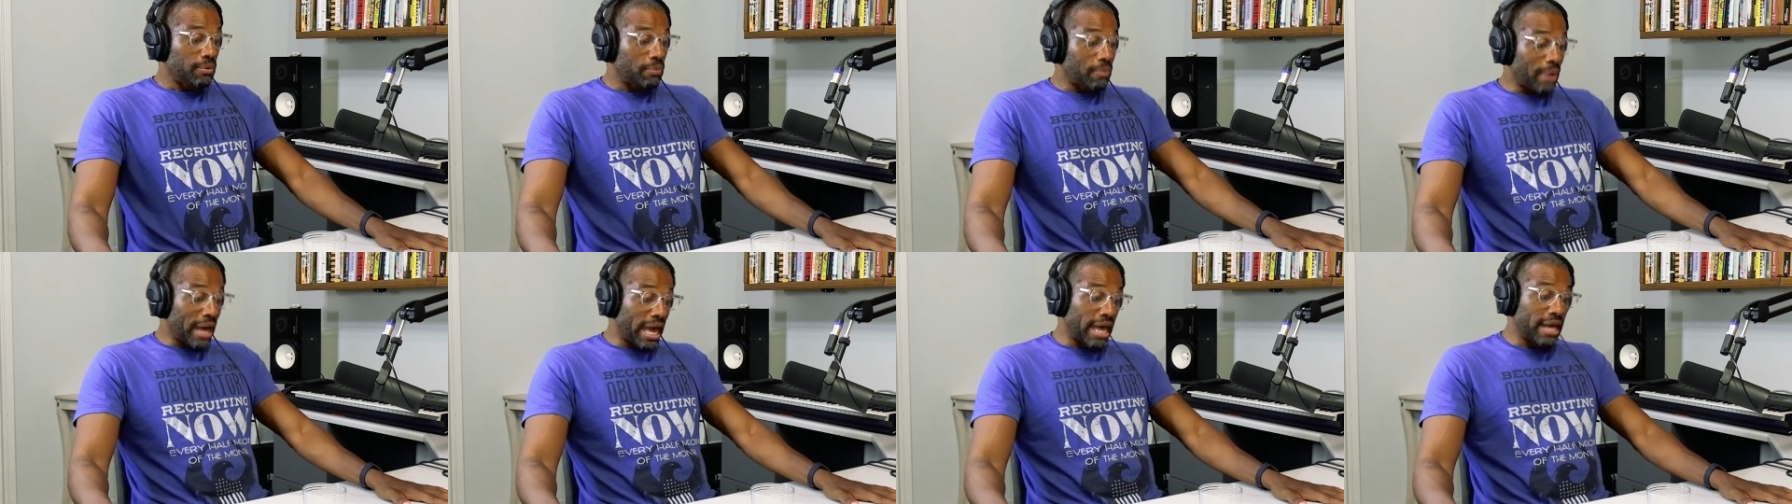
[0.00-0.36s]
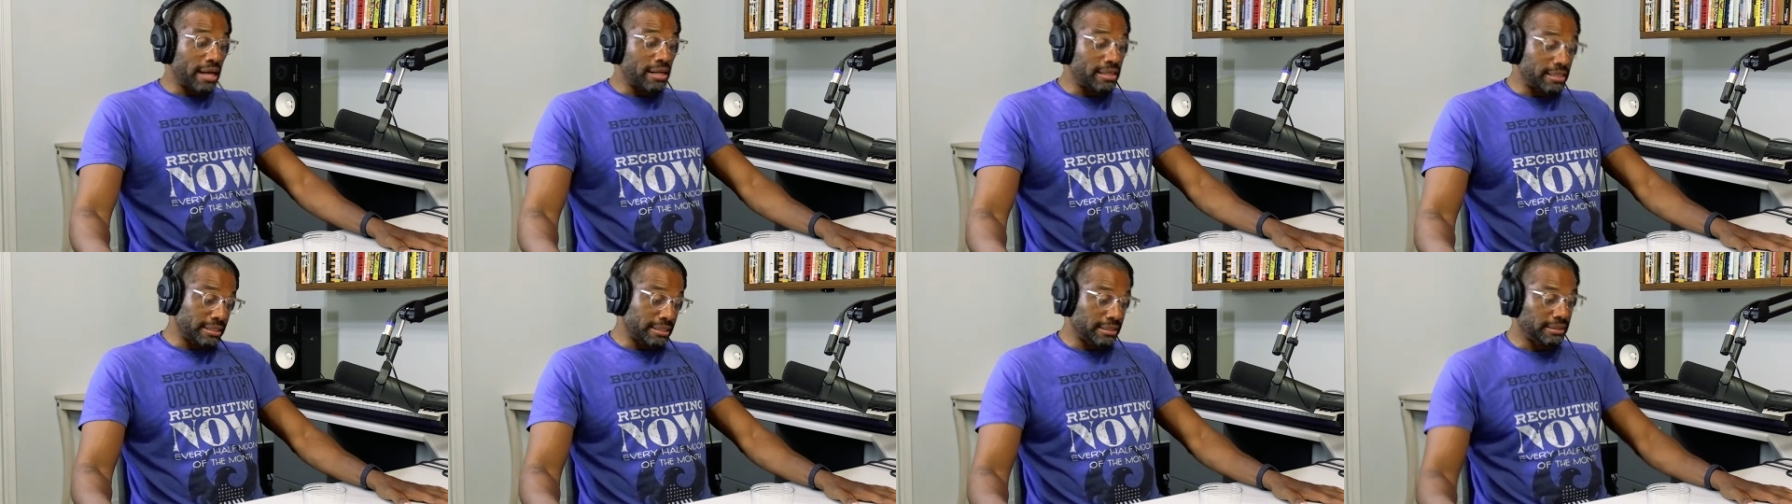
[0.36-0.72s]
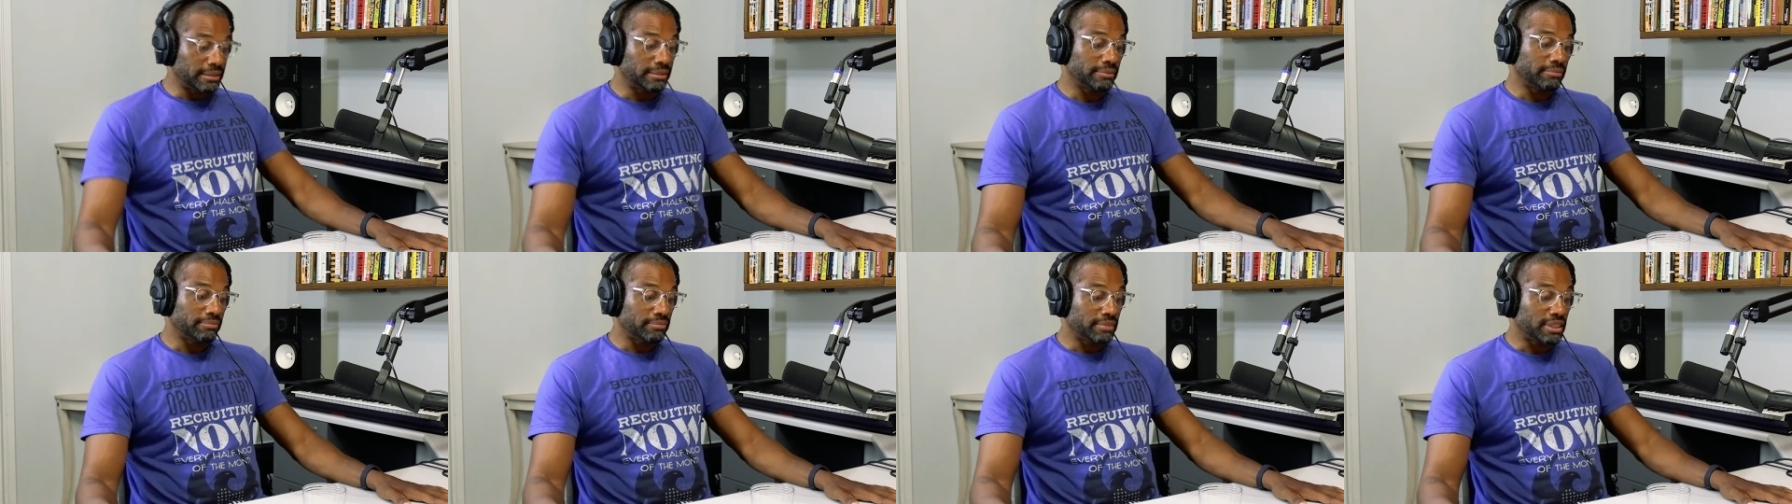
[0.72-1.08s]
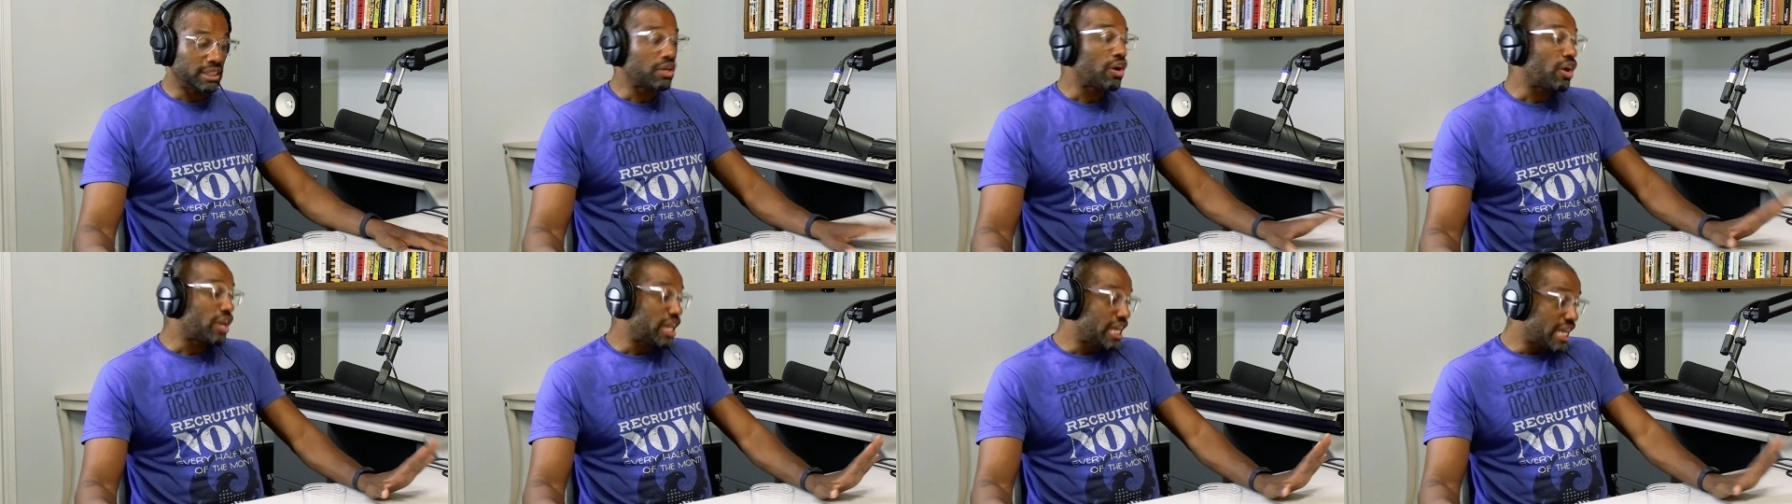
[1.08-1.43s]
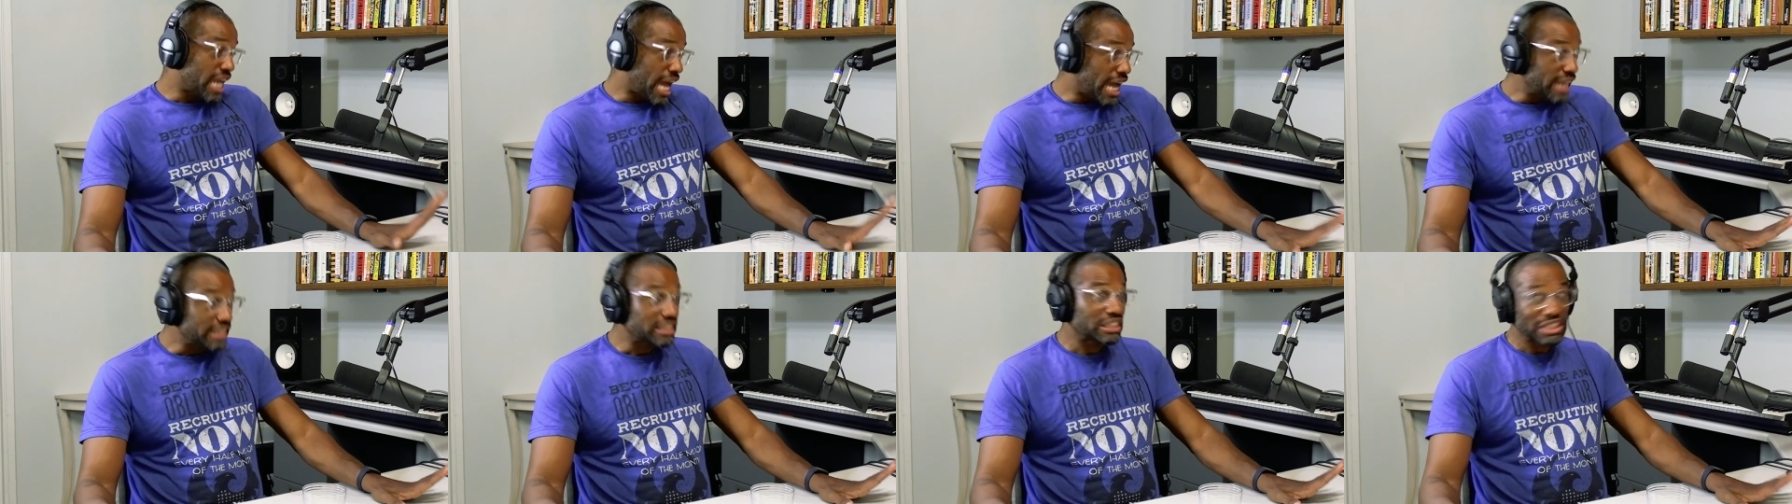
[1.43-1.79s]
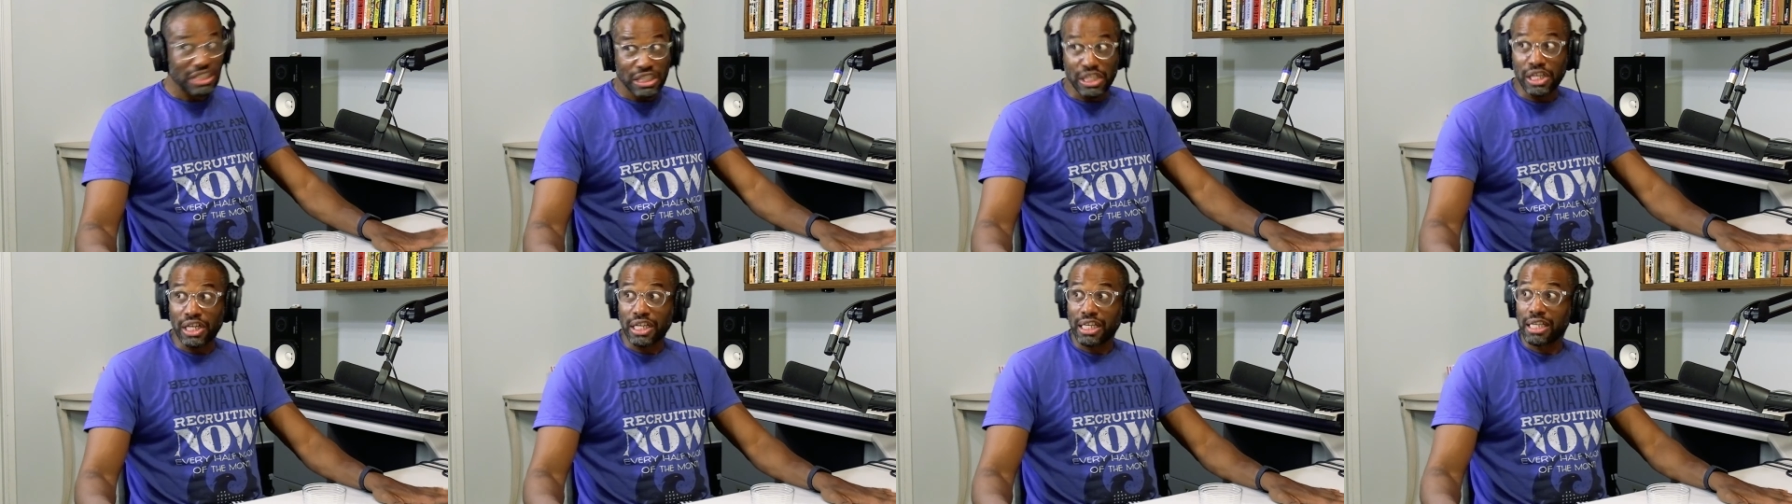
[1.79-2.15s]
"Well." He got a nice
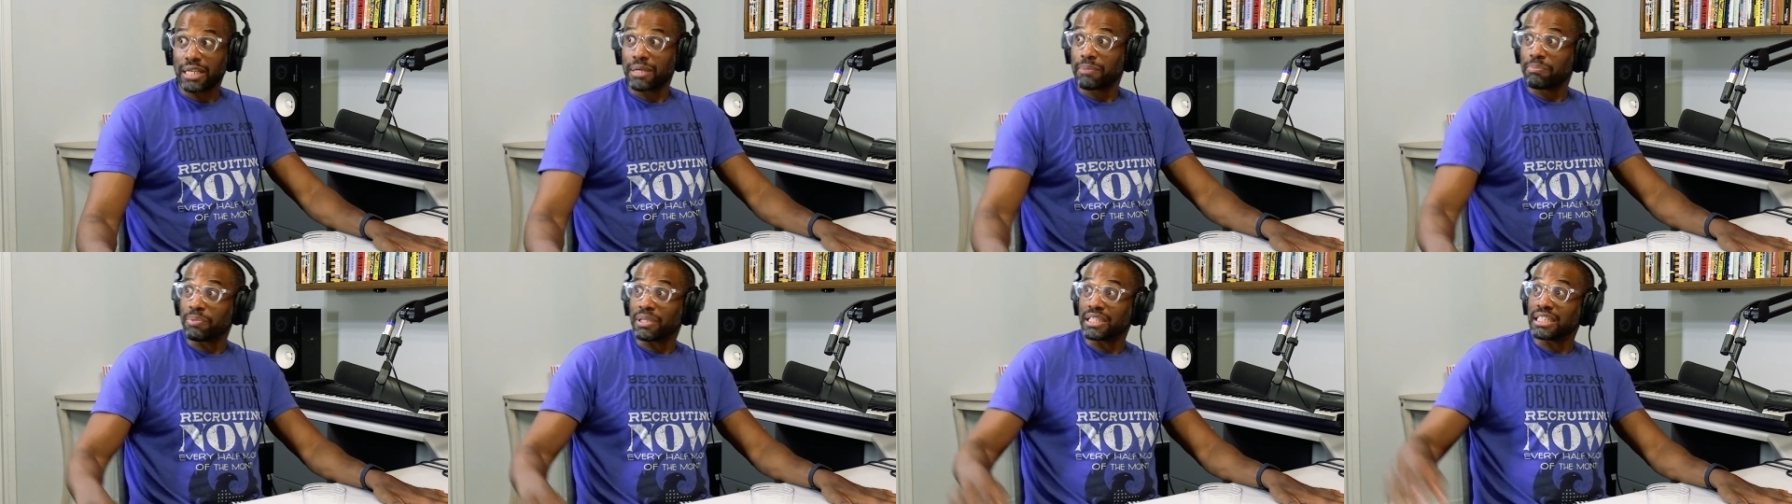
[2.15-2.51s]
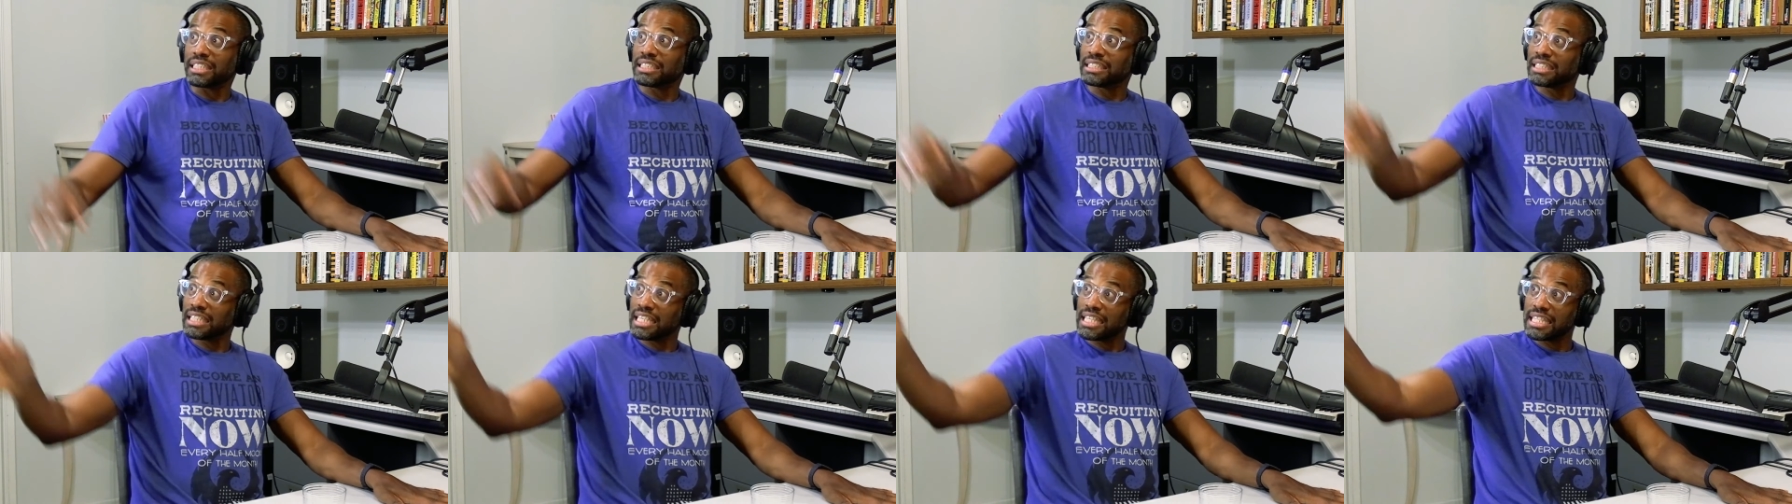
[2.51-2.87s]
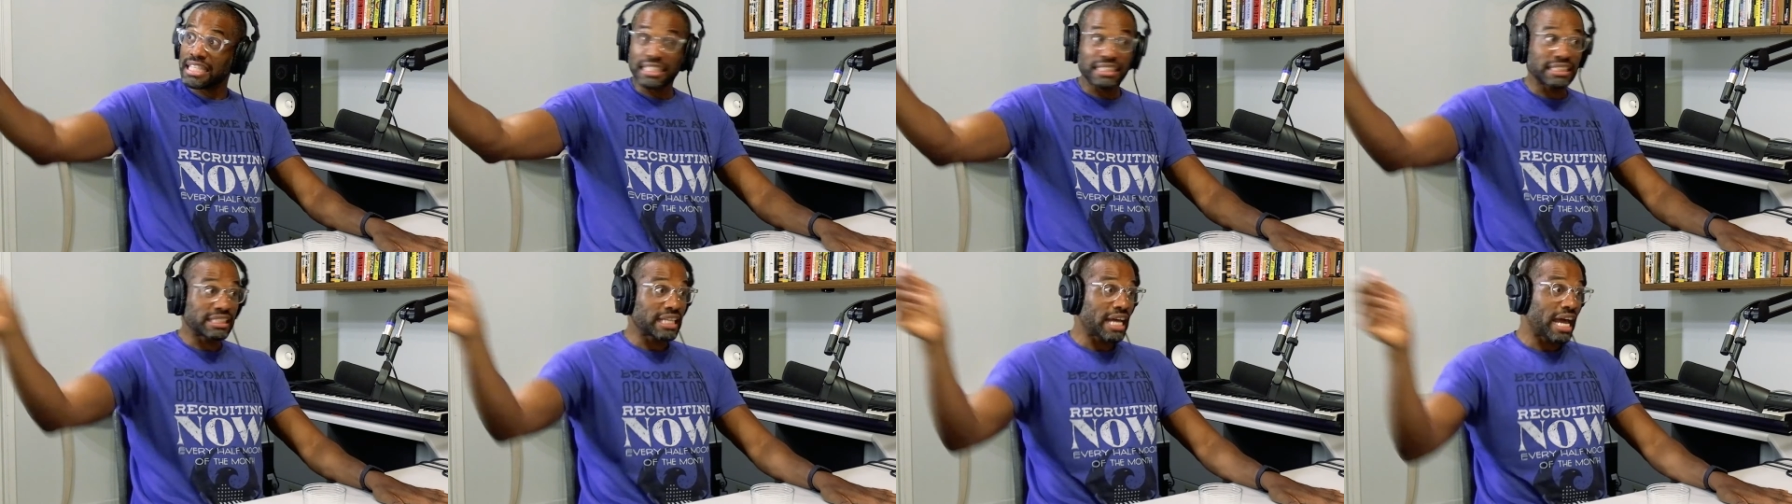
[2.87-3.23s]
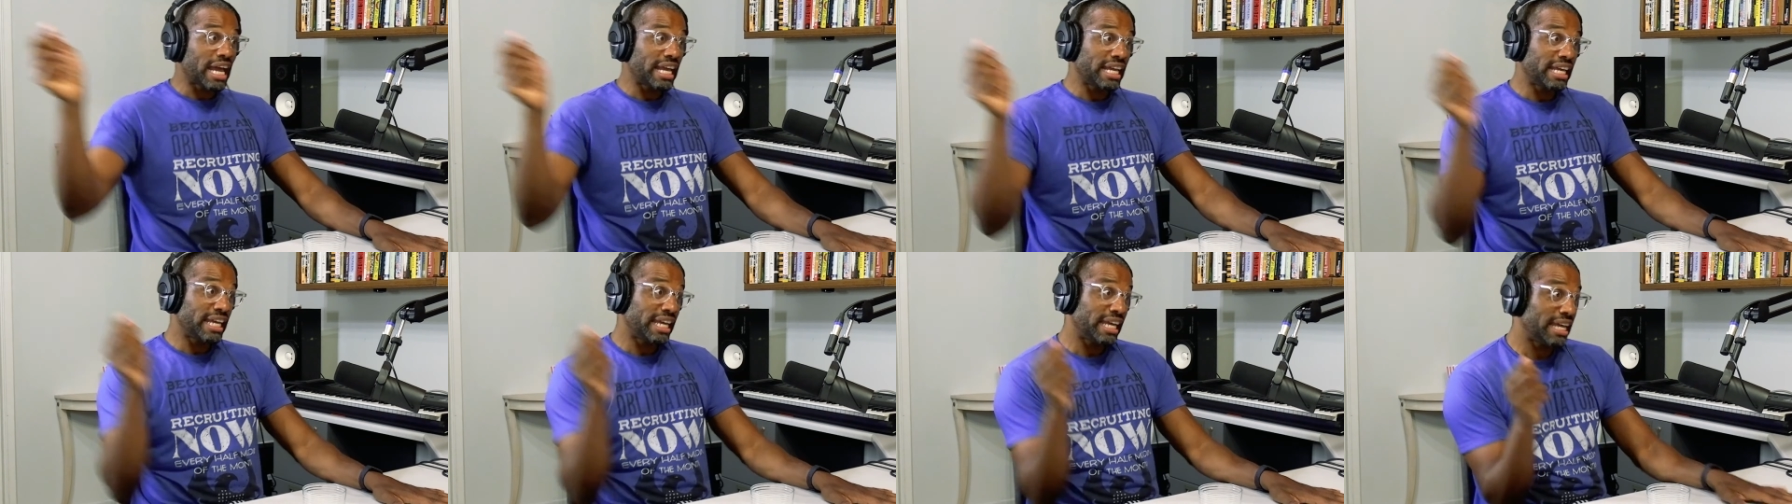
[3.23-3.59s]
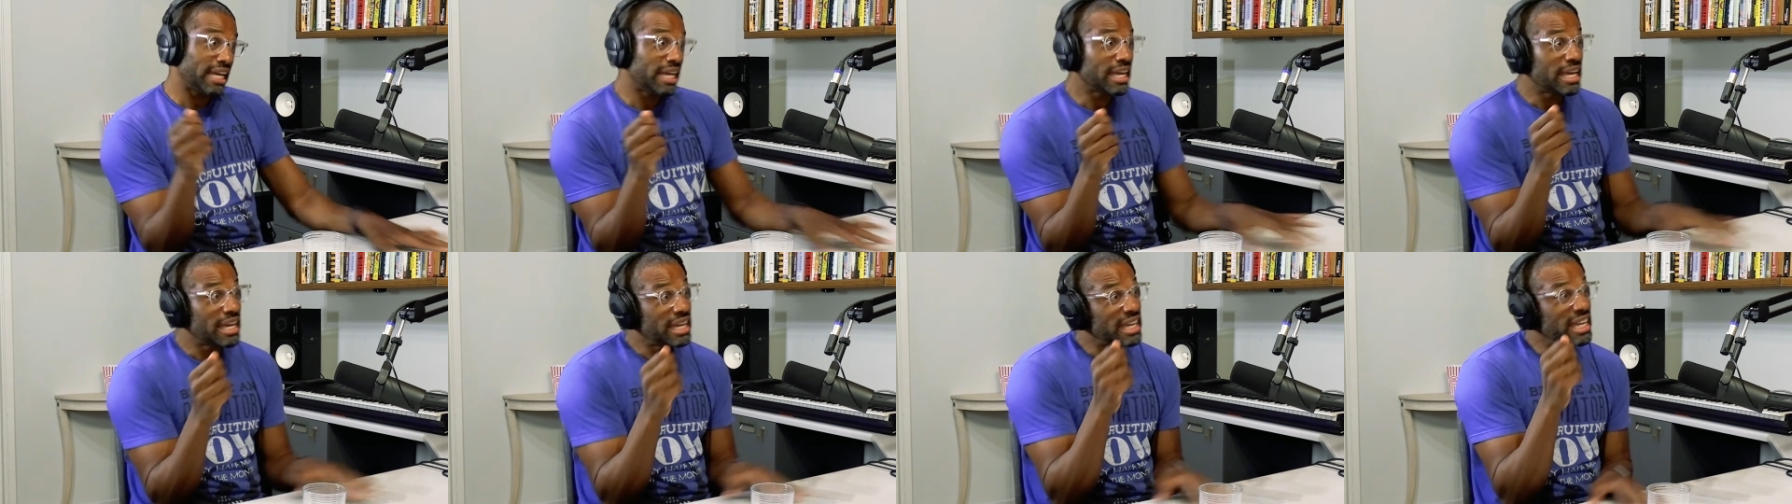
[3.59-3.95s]
look. But you see this guy here?